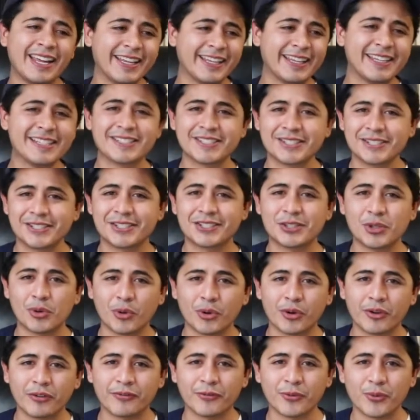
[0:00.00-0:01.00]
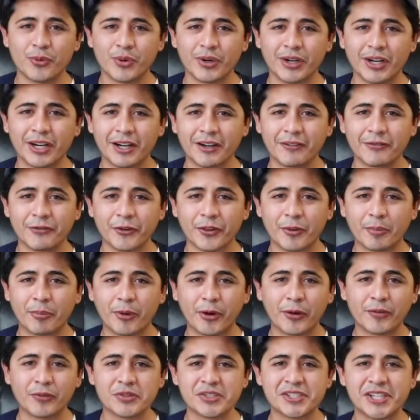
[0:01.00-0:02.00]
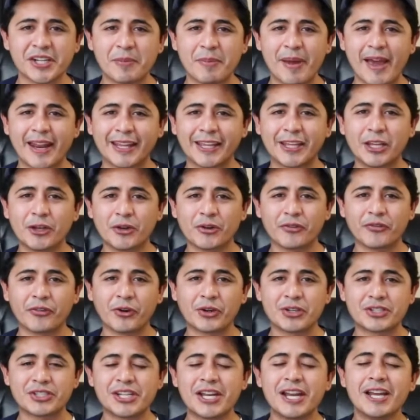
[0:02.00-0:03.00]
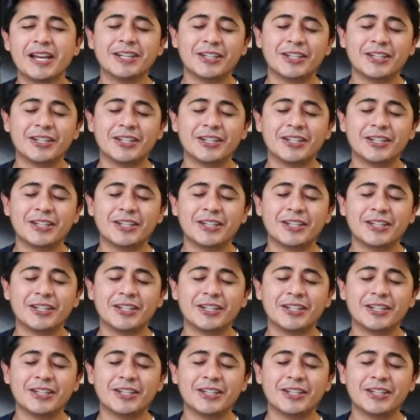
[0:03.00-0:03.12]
is in store for the Marvel Cinematic Universe?